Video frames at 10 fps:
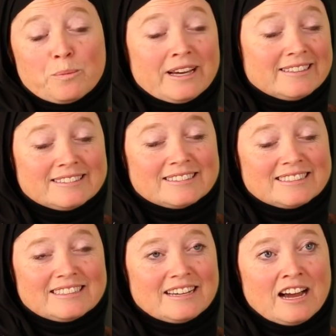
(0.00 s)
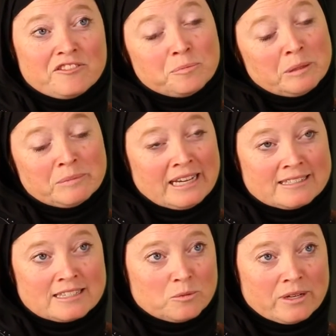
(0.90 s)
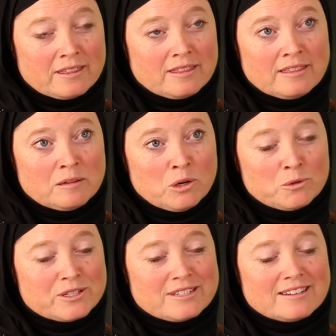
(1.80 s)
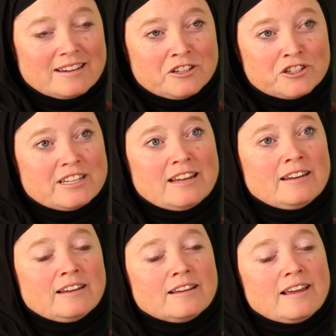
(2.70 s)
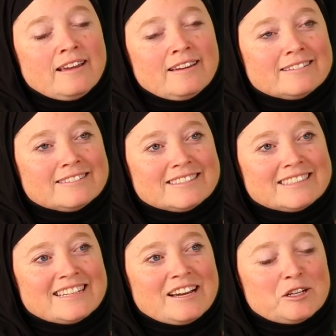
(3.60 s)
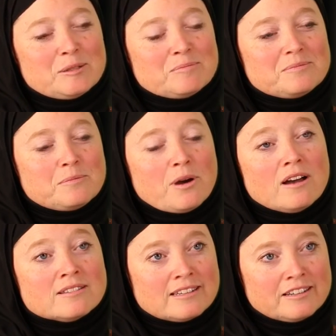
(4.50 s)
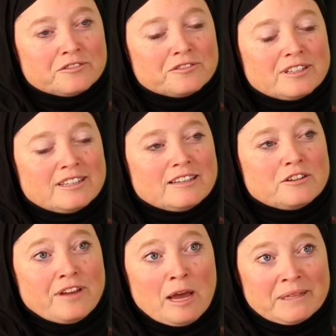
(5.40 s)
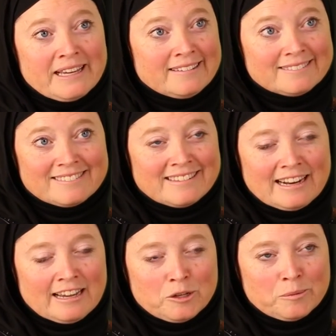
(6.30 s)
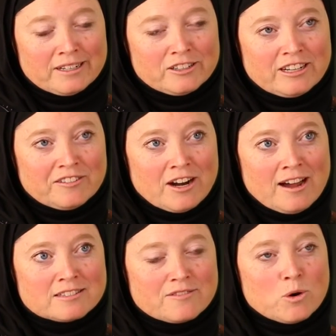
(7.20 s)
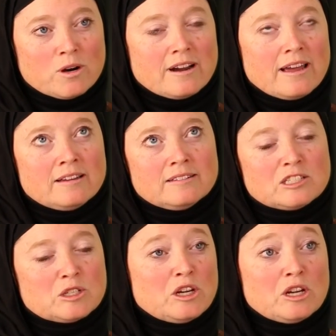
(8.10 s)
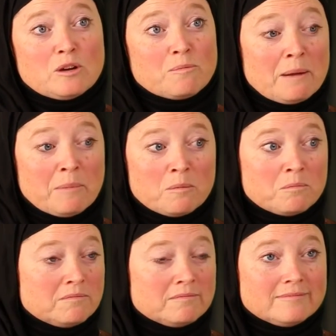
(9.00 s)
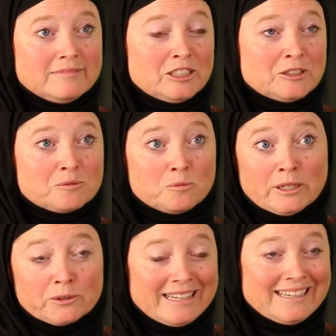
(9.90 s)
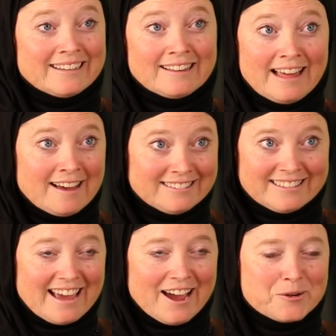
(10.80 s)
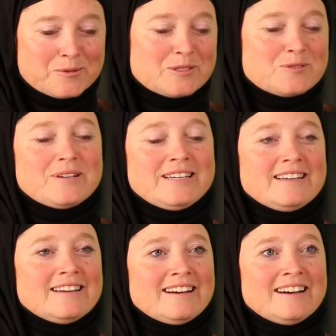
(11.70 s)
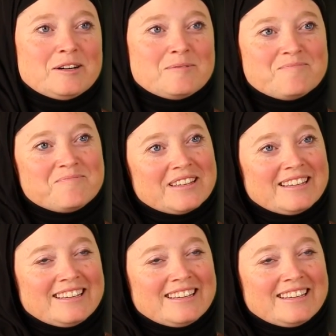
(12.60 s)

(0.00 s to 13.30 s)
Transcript: but I've been blessed with the most understanding and um, positive family that anyone could ever ask for. And my mom, you know, we only eat halal in the house. We, um,